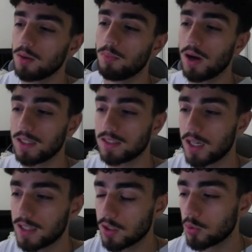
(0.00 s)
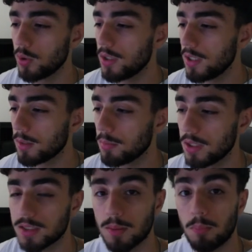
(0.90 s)
Buy side liquidity
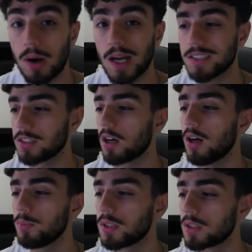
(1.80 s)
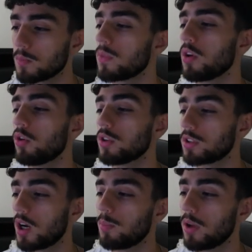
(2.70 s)
means buy stops or
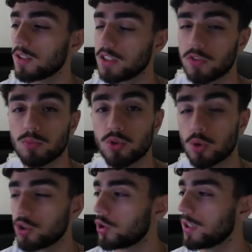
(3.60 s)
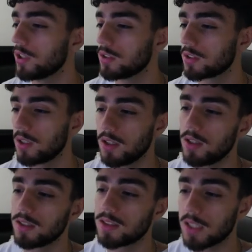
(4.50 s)
stop losses from short traders.
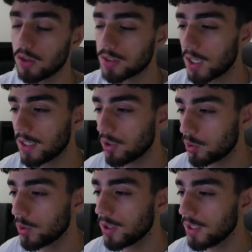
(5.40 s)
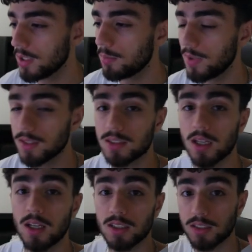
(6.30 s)
Sell side liquidity means
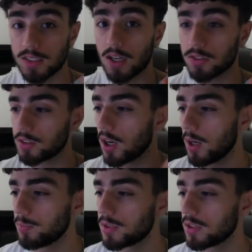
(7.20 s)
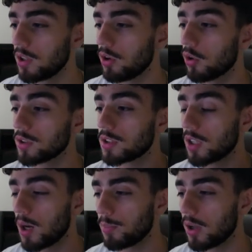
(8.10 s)
sell stops or
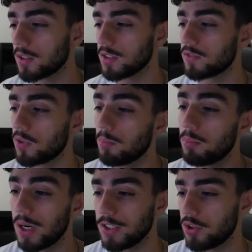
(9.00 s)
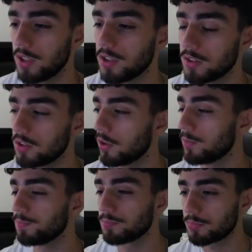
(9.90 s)
stop losses from buy traders. So